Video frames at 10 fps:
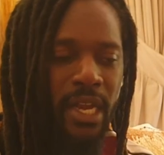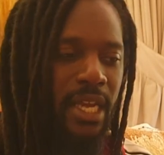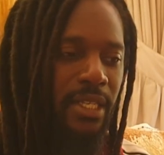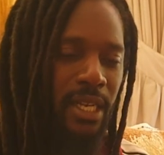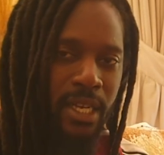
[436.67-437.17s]
And they
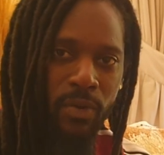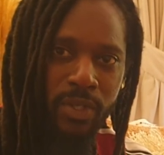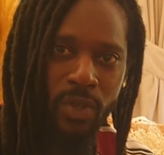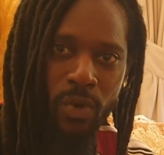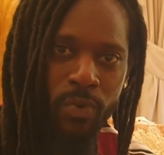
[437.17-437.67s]
said there was
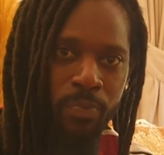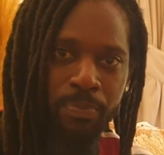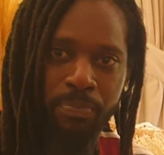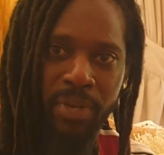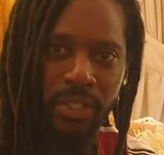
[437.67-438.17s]
no
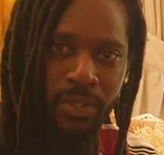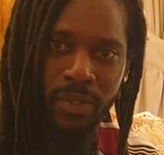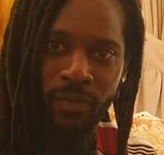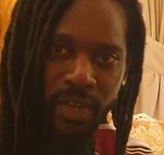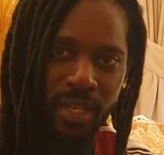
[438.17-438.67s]
pictures
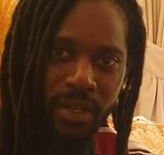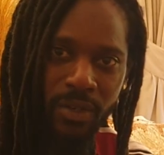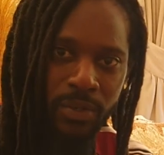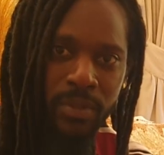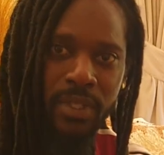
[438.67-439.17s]
or
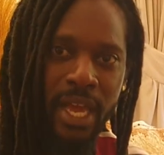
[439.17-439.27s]
videos